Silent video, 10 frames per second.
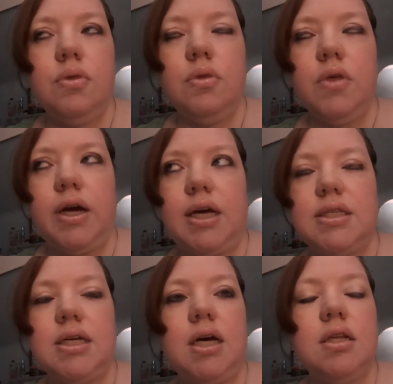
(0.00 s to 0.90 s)
like I
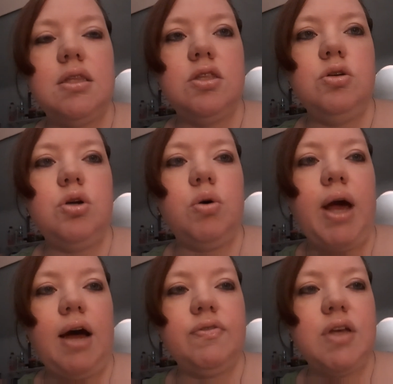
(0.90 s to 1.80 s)
said, you don't
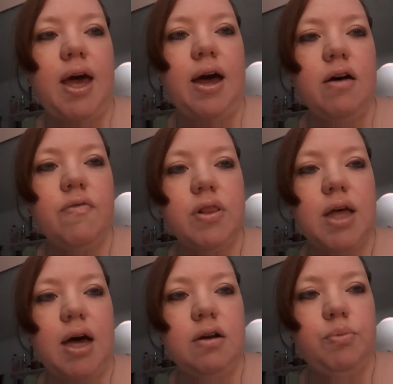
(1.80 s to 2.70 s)
have to have a
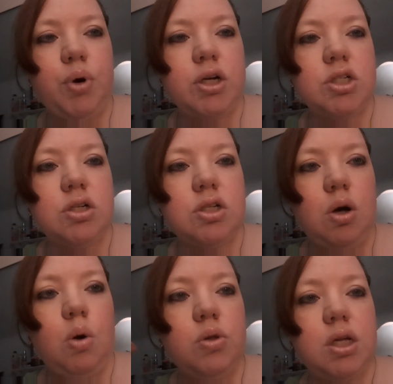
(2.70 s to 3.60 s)
lot of pressure to
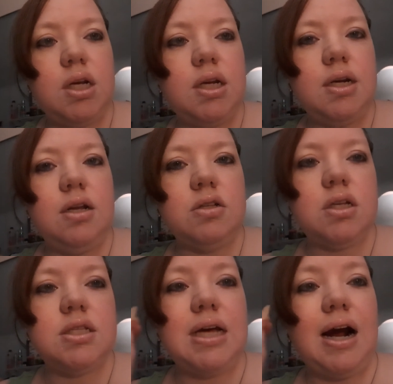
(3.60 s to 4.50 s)
hold the knitting needles
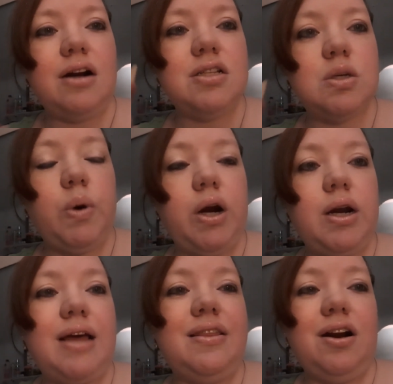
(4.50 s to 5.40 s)
because they are squared
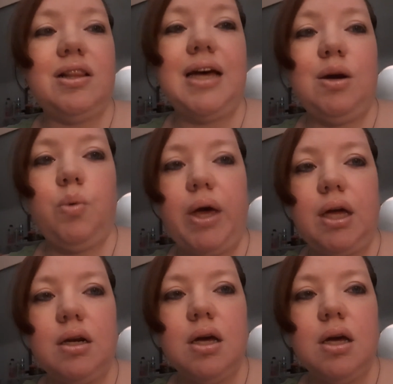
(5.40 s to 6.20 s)
and they're lightweight.